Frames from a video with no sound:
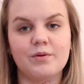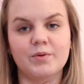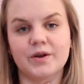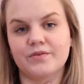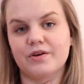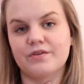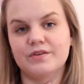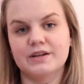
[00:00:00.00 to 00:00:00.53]
would
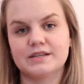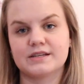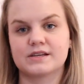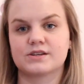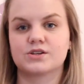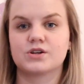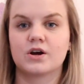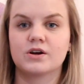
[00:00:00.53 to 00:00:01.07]
have given it
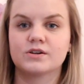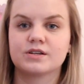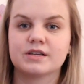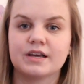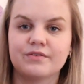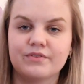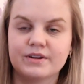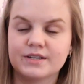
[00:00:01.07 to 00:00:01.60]
6 stars
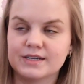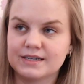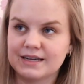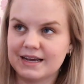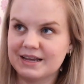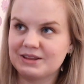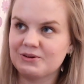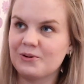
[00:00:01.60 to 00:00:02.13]
if it didn't
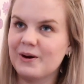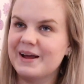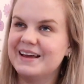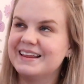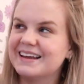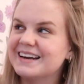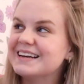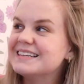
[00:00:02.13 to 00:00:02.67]
end the way
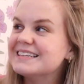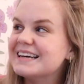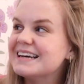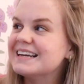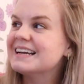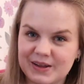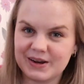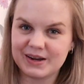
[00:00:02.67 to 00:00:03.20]
that it
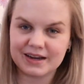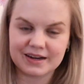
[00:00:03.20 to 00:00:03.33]
did. There you